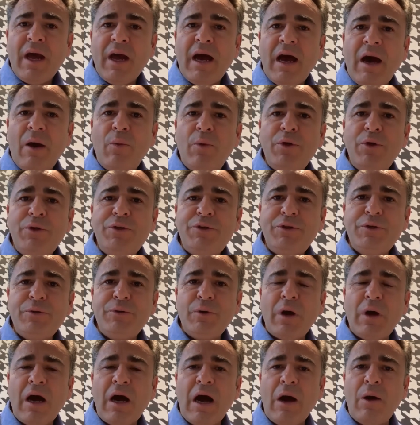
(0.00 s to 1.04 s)
How would you,
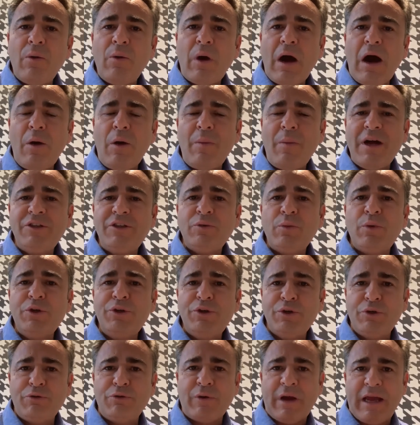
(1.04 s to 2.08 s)
how much would
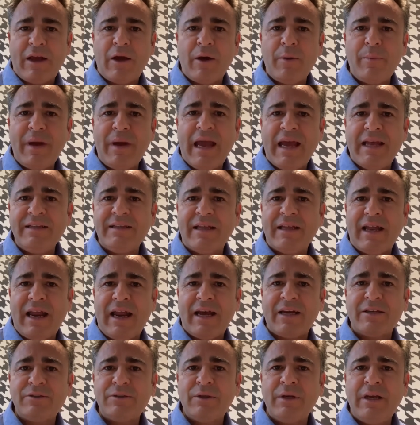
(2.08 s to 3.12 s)
you recommend that
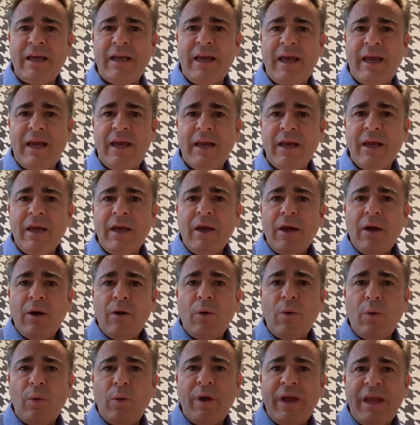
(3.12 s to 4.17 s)
actually
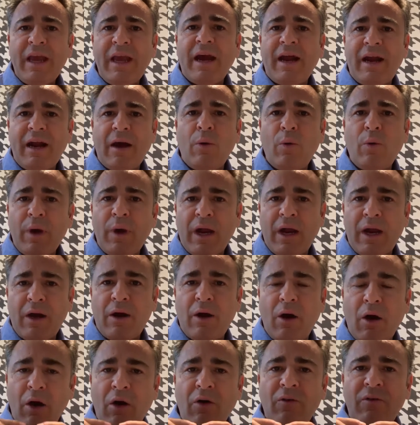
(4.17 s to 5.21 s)
we are aware
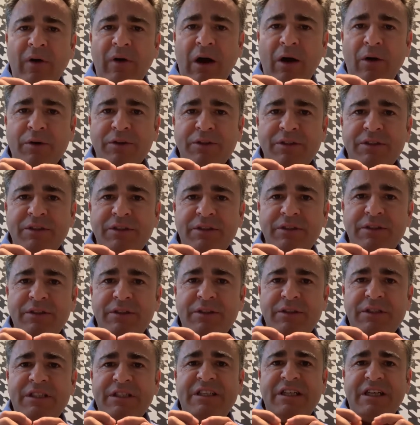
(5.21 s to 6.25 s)
of our
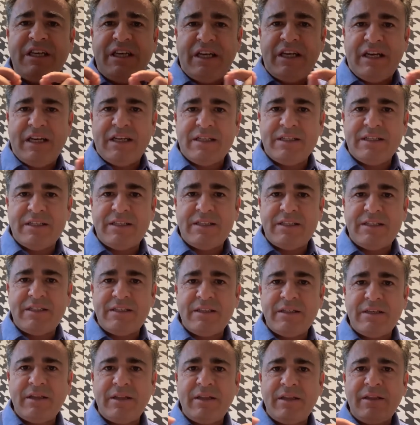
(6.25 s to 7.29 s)
genes,
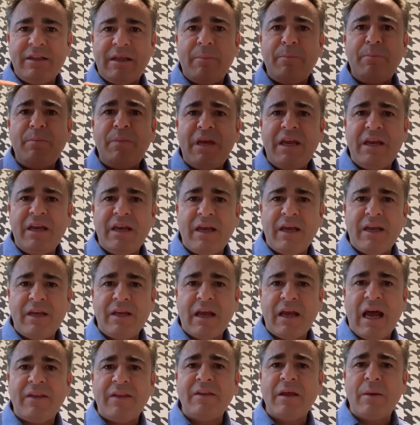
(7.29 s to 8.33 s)
the meaning
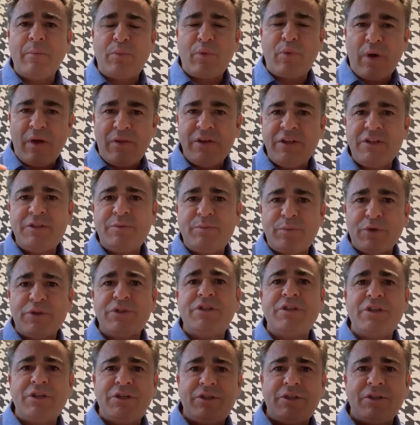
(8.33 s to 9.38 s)
and the
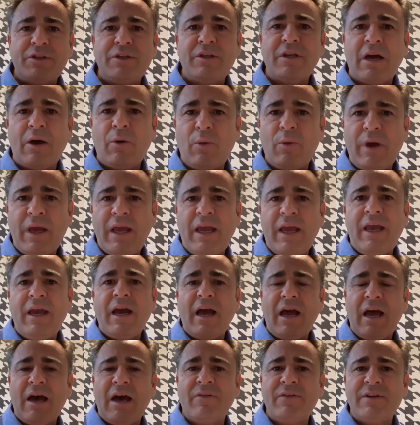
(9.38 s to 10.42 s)
predisposition that we
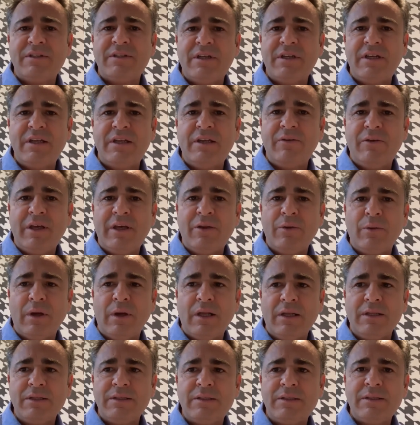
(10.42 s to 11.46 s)
have as
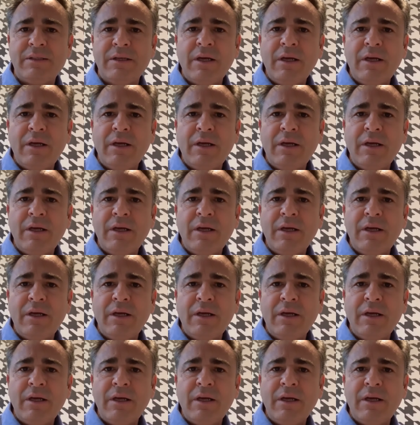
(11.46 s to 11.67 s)
individuals